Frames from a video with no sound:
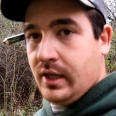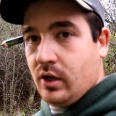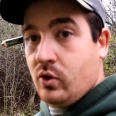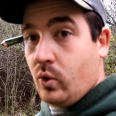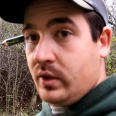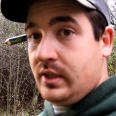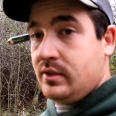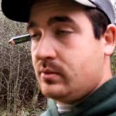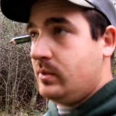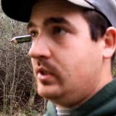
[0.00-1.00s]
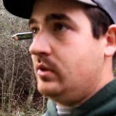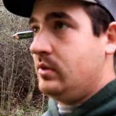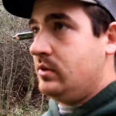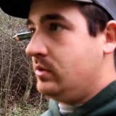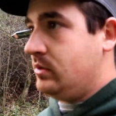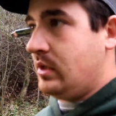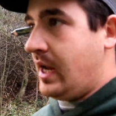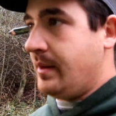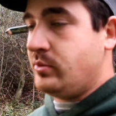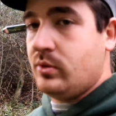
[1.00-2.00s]
get a northeast wind,
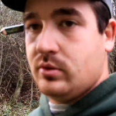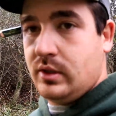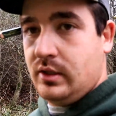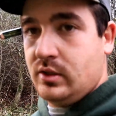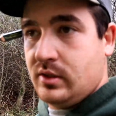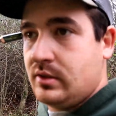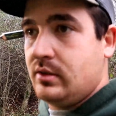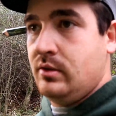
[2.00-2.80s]
absolutely just